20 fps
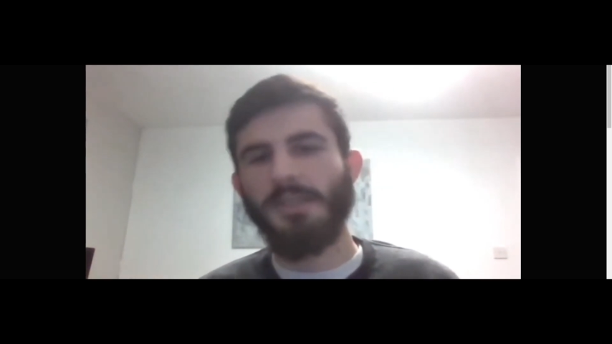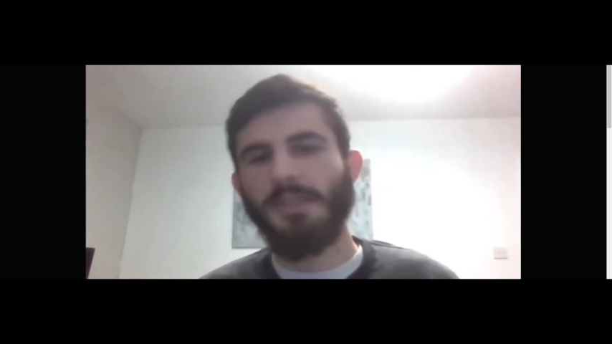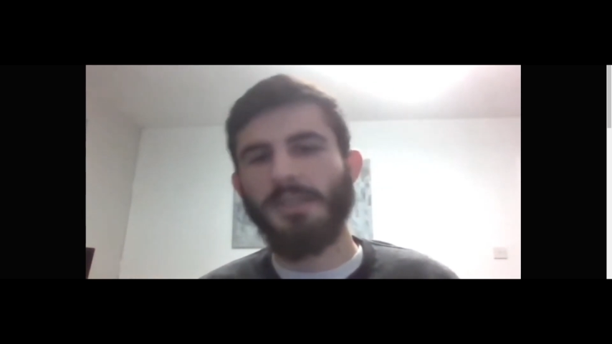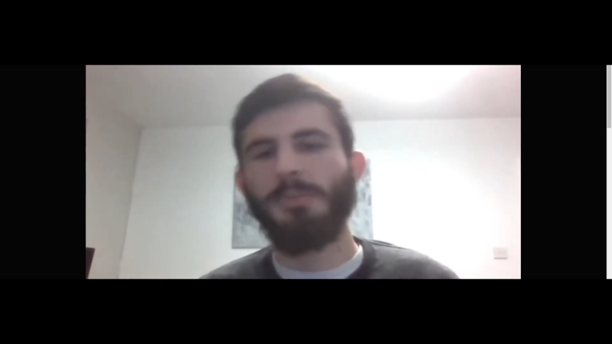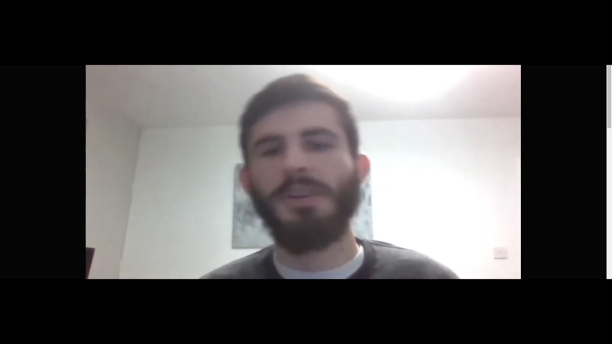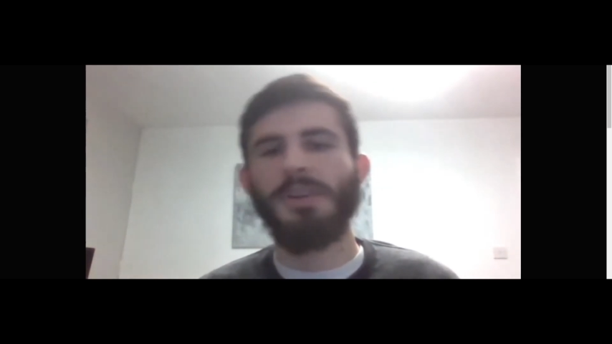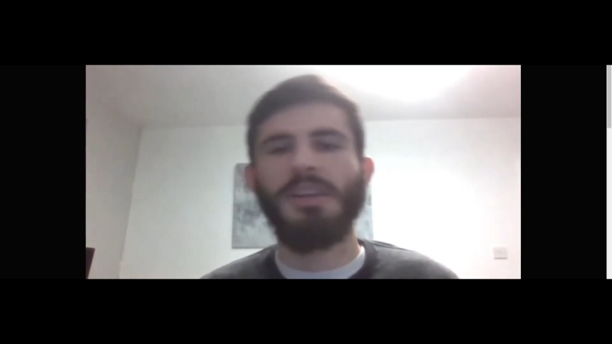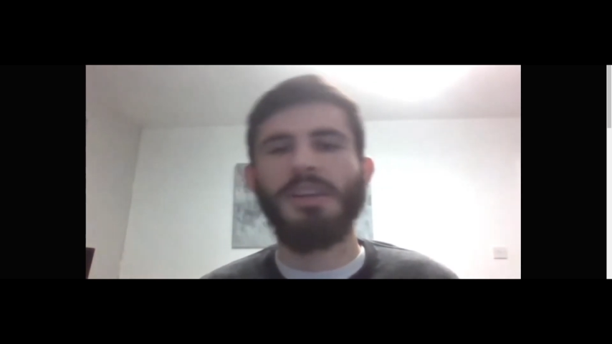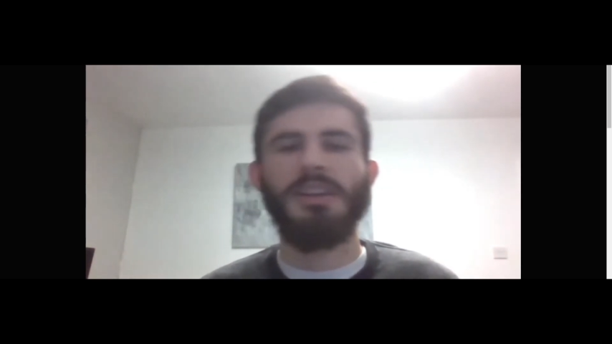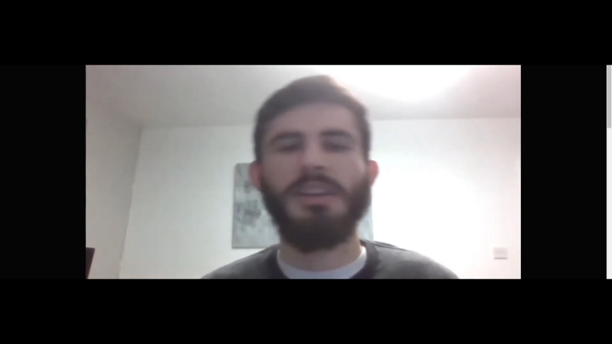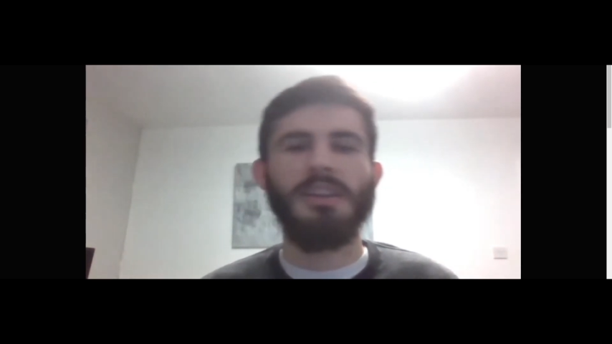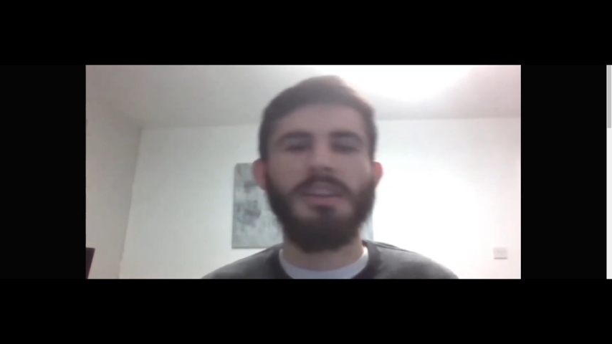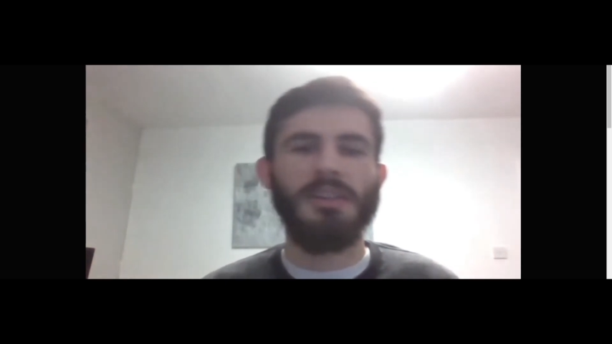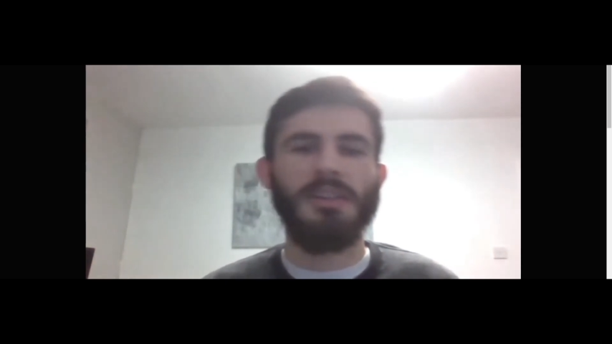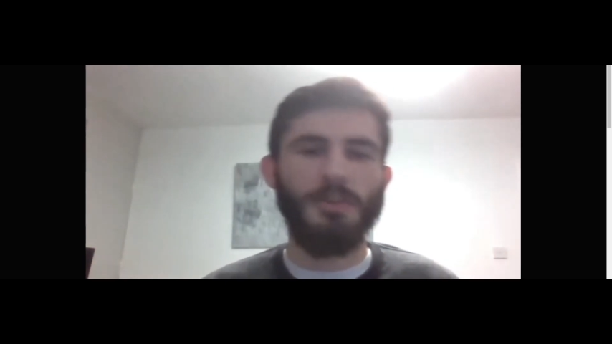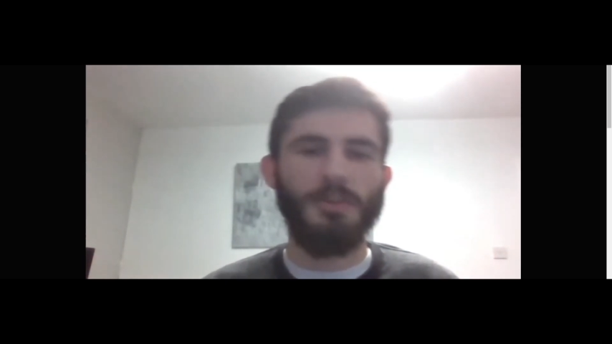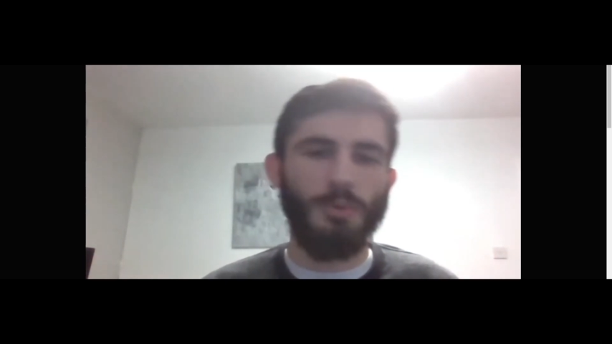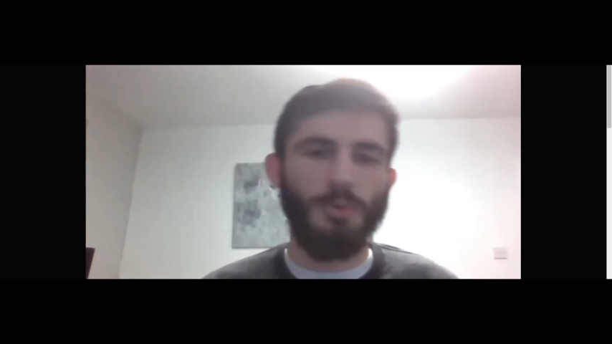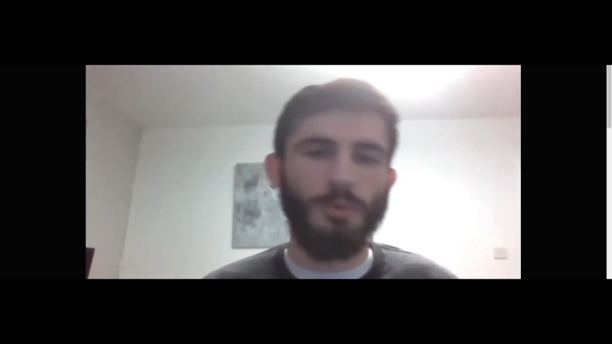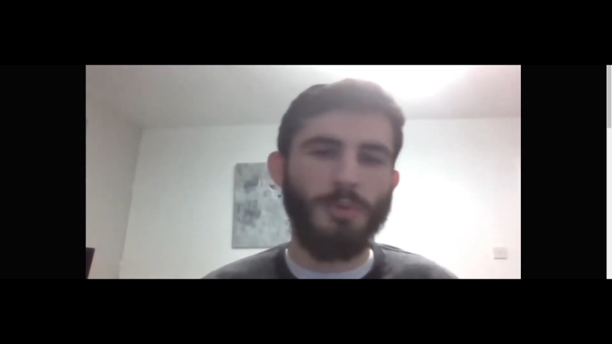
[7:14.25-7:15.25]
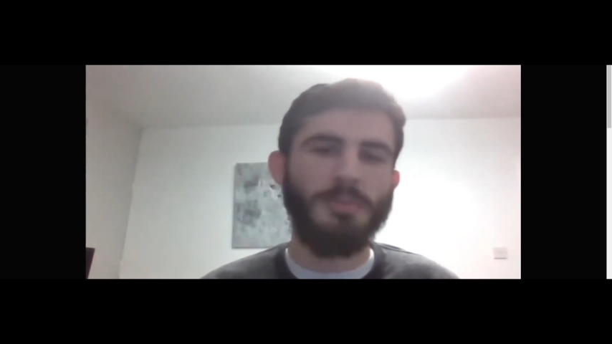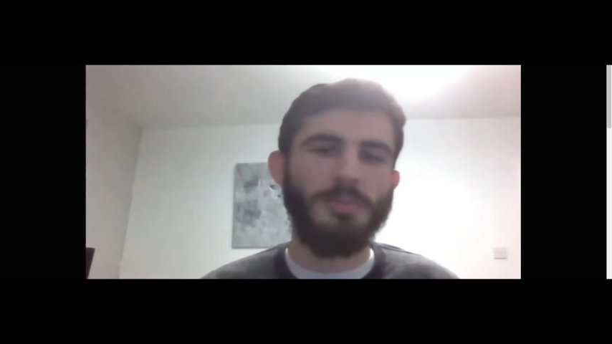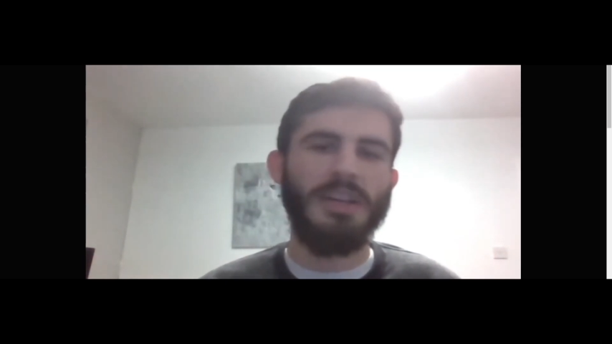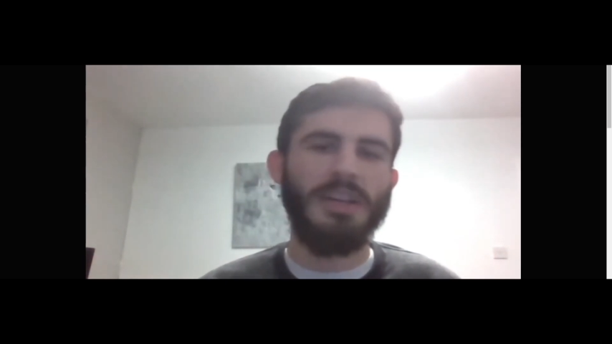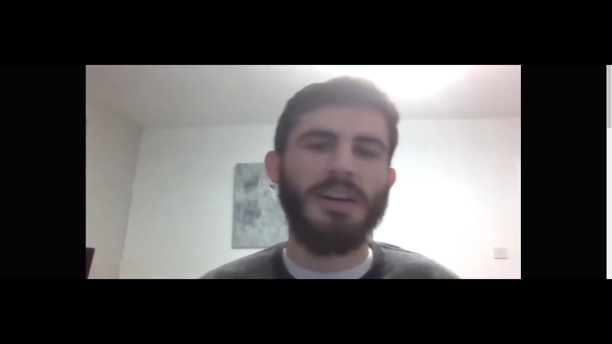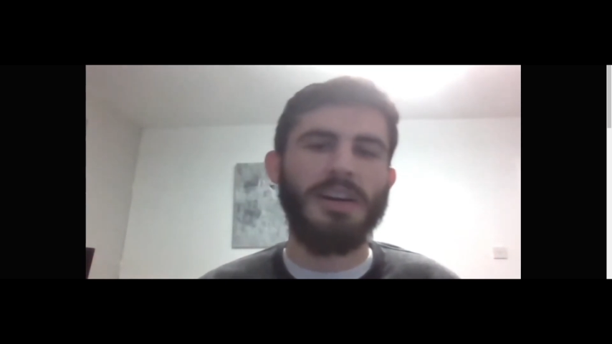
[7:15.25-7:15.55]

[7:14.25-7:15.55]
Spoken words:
the ones at the beginning,